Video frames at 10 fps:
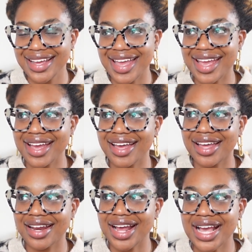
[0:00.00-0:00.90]

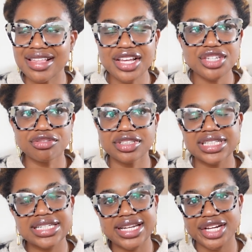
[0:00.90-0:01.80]
And I think it's a
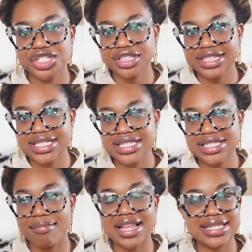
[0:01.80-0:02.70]
really
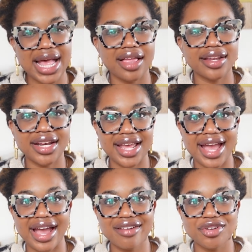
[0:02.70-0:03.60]
dangerous mentality to
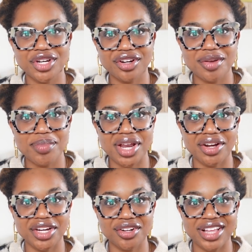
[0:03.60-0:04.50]
have when you're
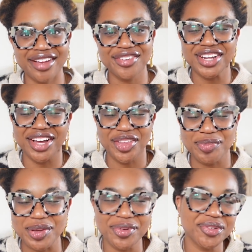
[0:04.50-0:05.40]
comparing your life to other
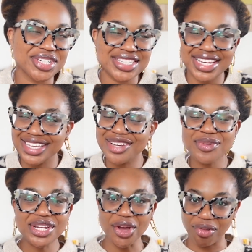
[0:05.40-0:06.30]
people, which is like,
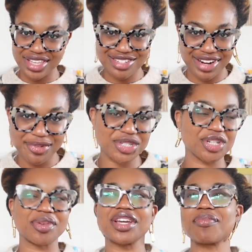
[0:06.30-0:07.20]
we know this, right? We
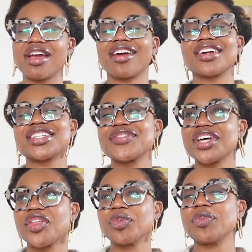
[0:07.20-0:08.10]
shouldn't be comparing ourselves to
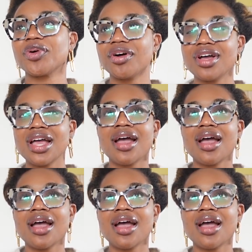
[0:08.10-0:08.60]
other people.